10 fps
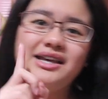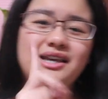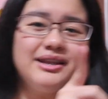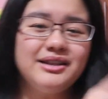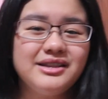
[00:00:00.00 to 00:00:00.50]

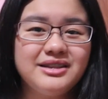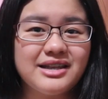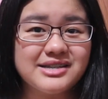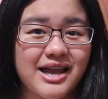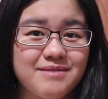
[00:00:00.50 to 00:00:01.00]
in
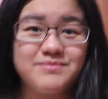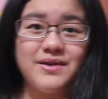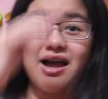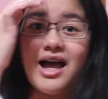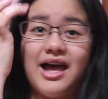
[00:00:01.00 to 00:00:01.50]
the time
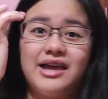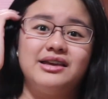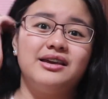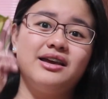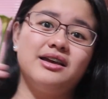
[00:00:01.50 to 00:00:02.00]

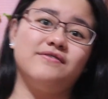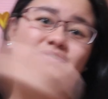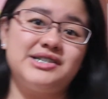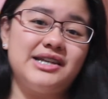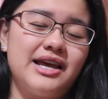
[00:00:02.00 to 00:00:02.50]
I
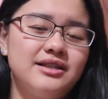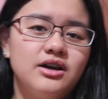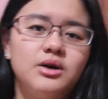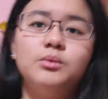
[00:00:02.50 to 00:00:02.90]
visited.